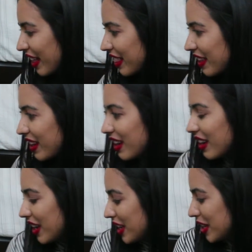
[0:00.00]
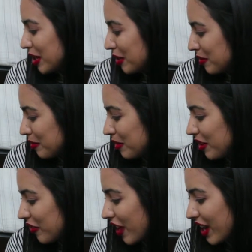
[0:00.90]
and then um,
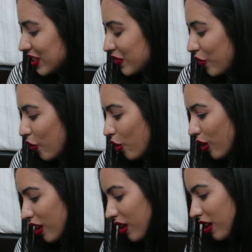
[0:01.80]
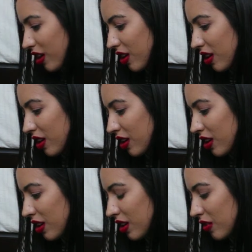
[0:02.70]
as for
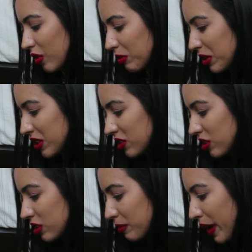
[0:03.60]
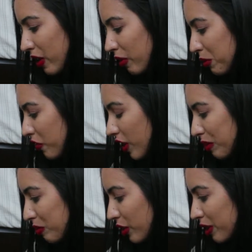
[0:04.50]
well, let me show you some outerwear before
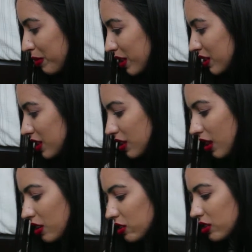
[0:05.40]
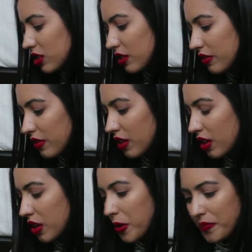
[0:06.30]
I bring up the technology stuff.
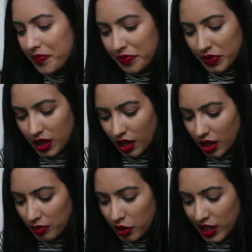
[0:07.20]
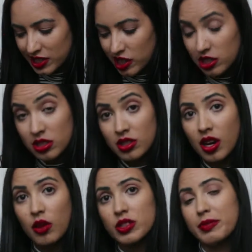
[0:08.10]
Um, you guys can also
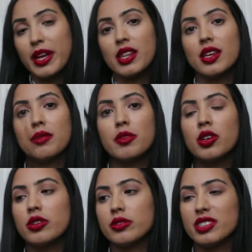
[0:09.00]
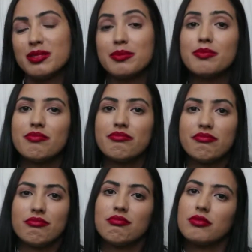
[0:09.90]
always buy them, you know, some
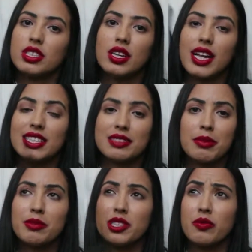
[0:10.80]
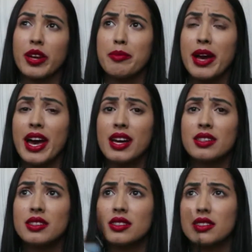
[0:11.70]
sunglasses, maybe some
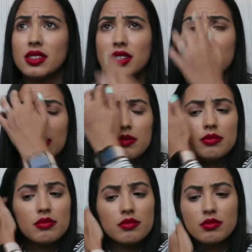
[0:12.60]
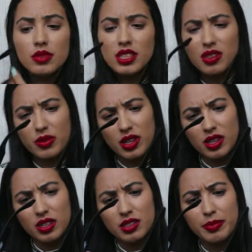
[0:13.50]
Ray-Bans, some, these are, what
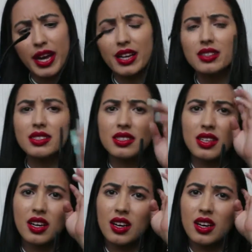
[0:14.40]
are they, Spice?